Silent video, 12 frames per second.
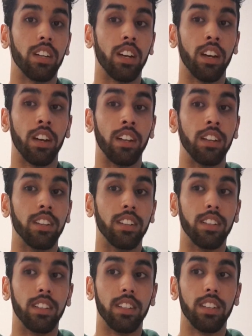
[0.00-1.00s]

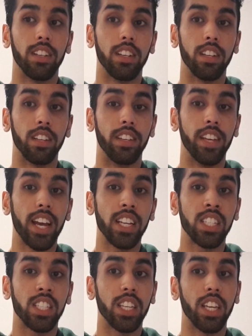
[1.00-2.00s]
And
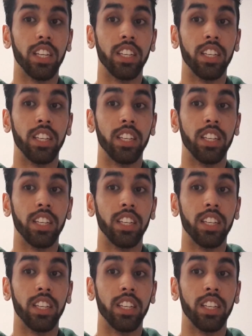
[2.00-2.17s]
yes,